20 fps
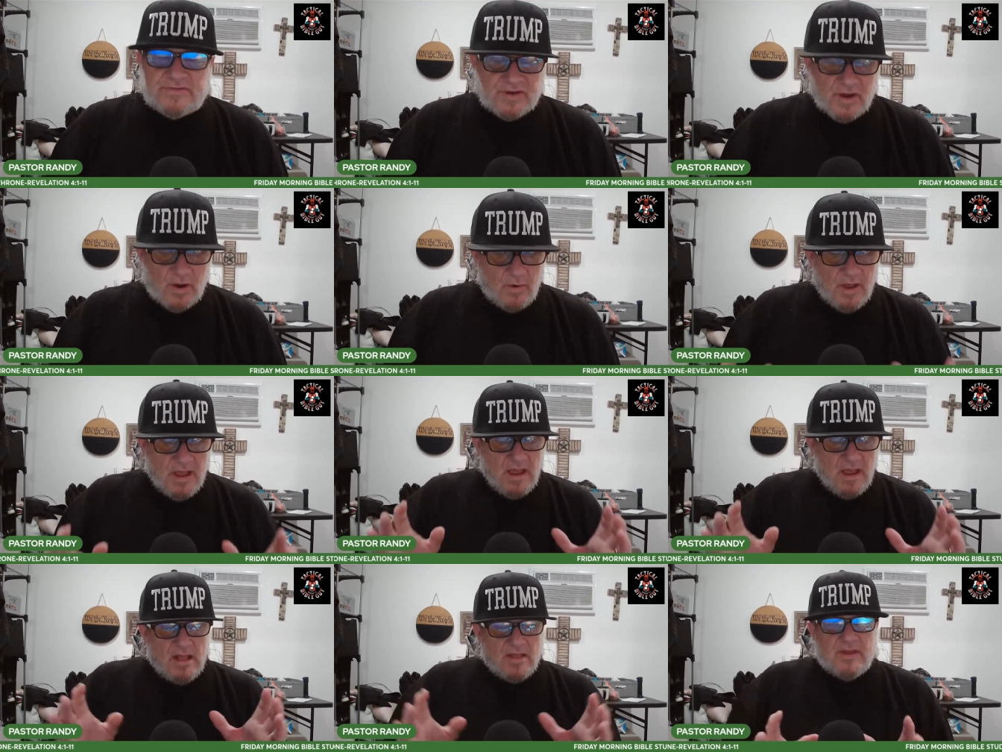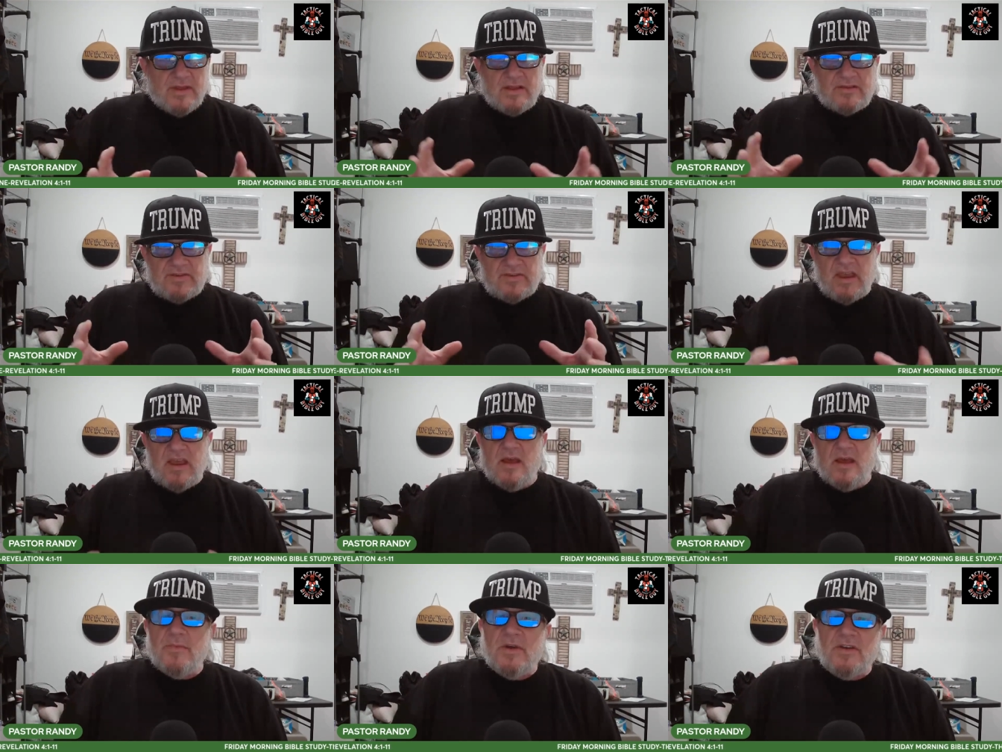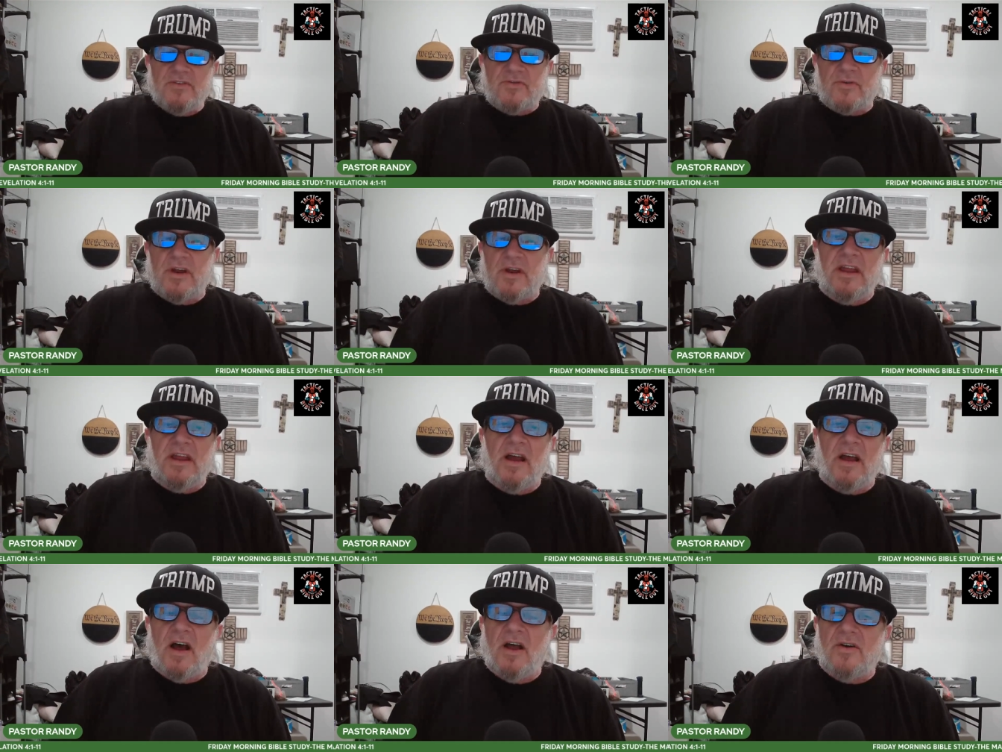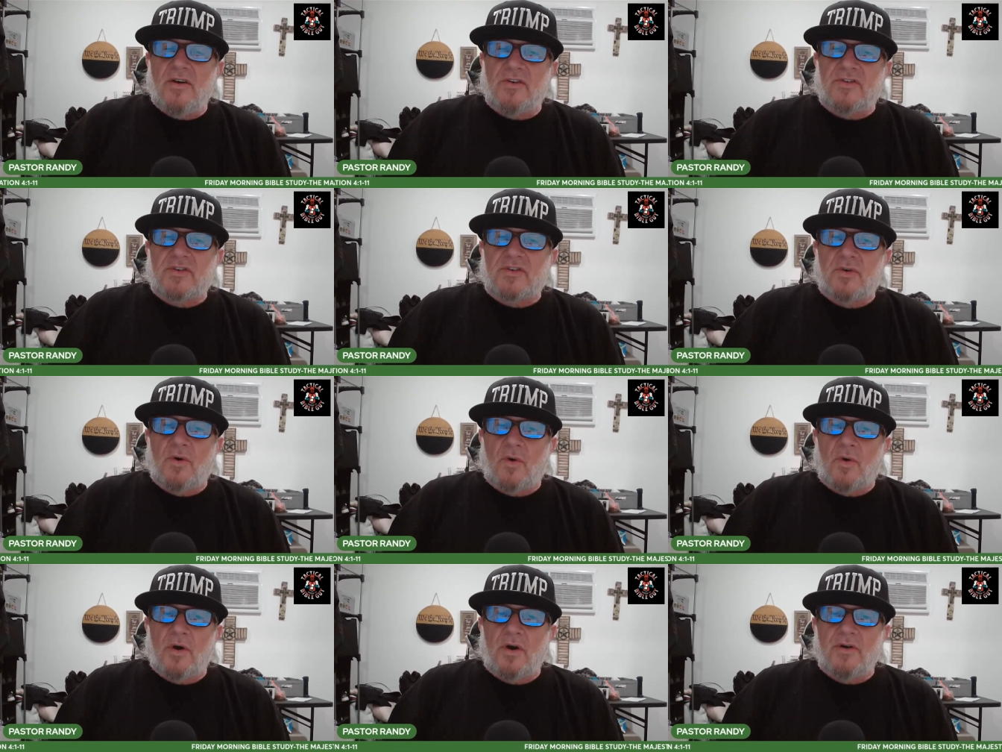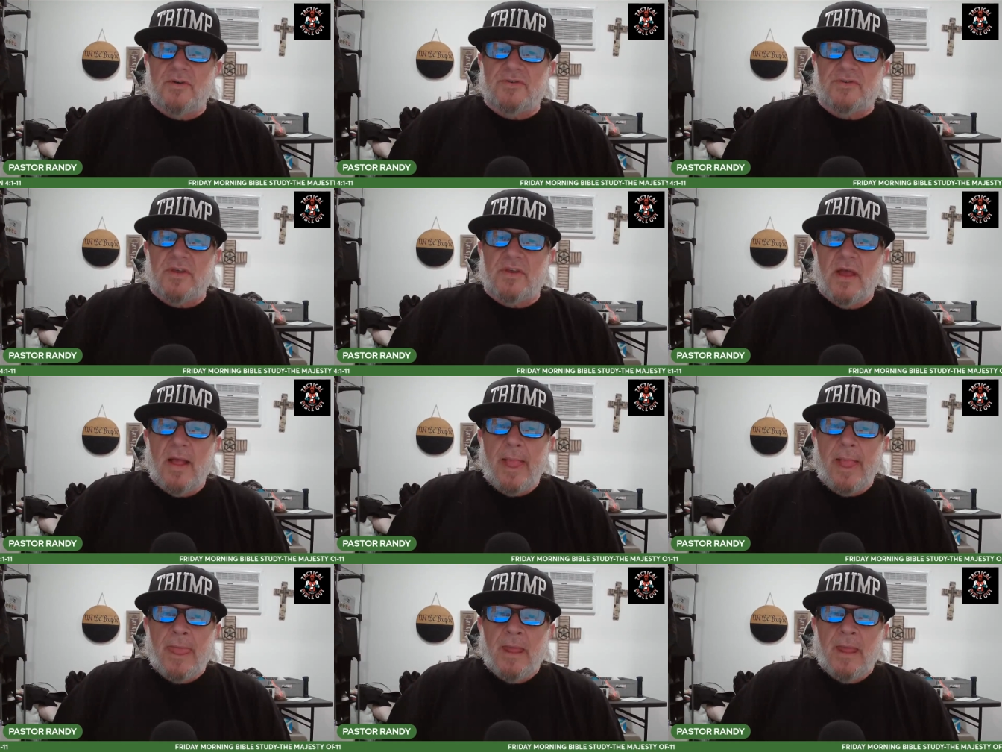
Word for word: So this imagery underscores